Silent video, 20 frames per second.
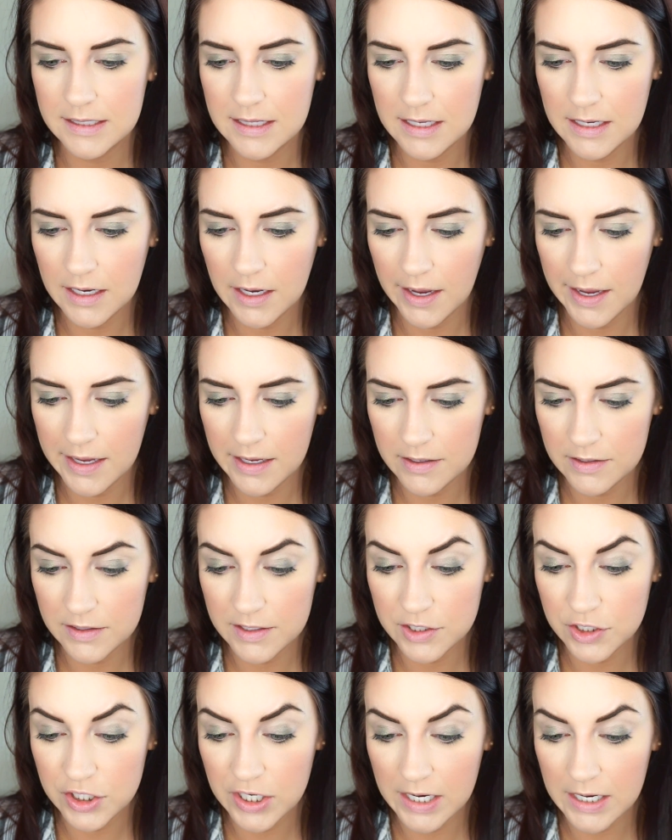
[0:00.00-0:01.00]

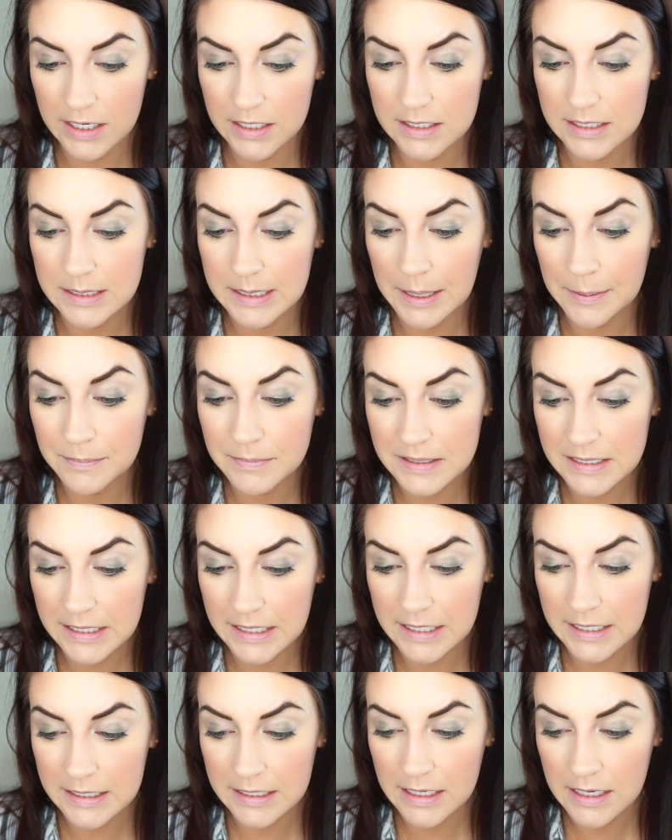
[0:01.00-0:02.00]
the shade
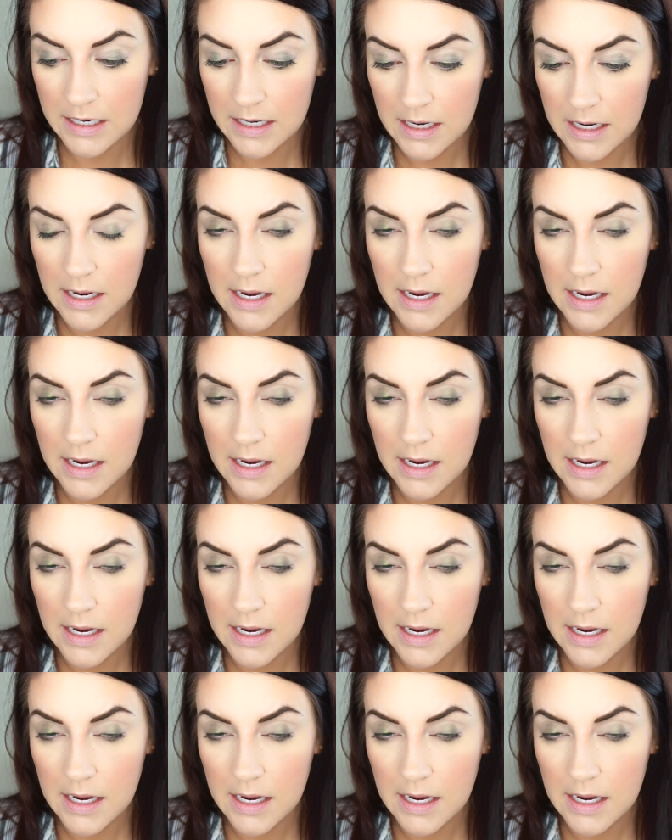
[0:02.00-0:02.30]
Tempting.